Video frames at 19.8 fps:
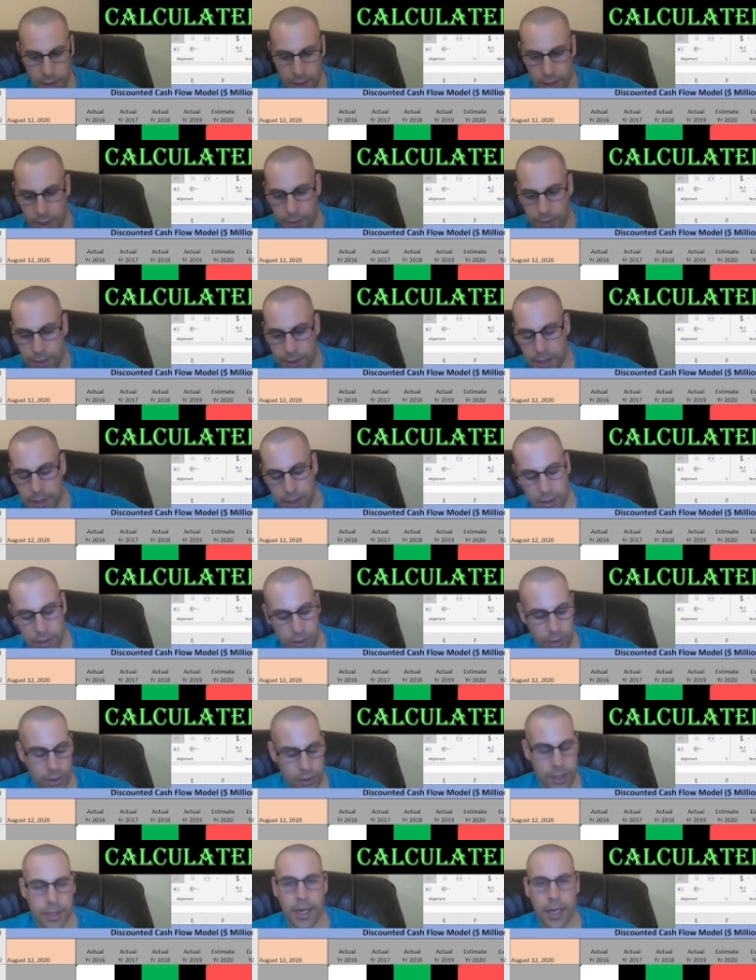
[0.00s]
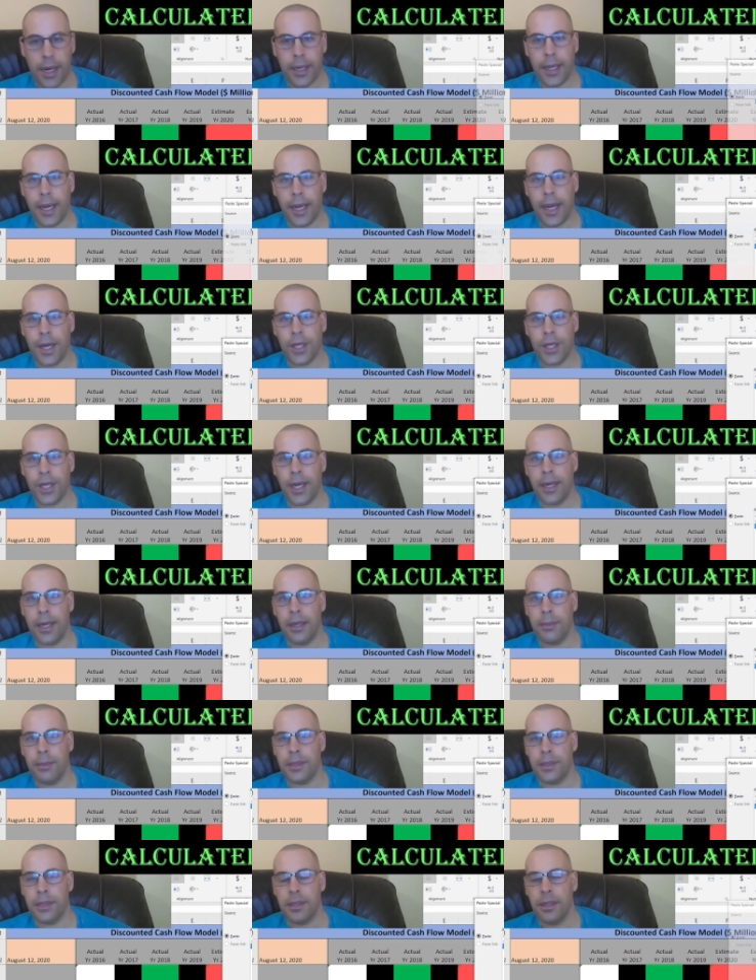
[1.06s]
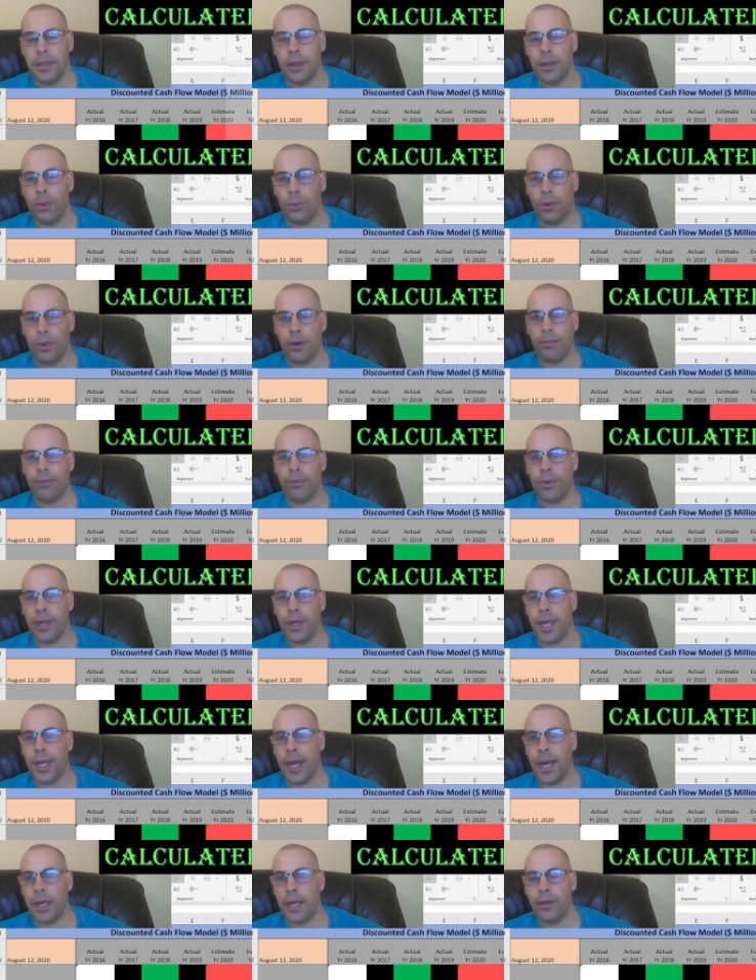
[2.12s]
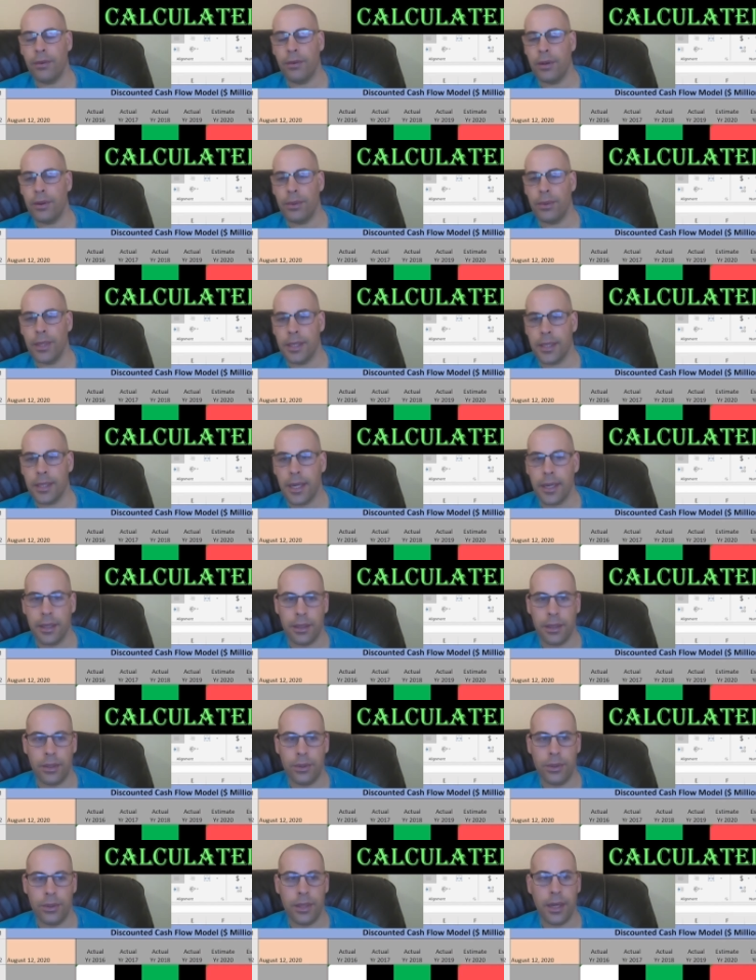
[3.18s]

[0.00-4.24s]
And this includes non-cash items, where free cash flow does not include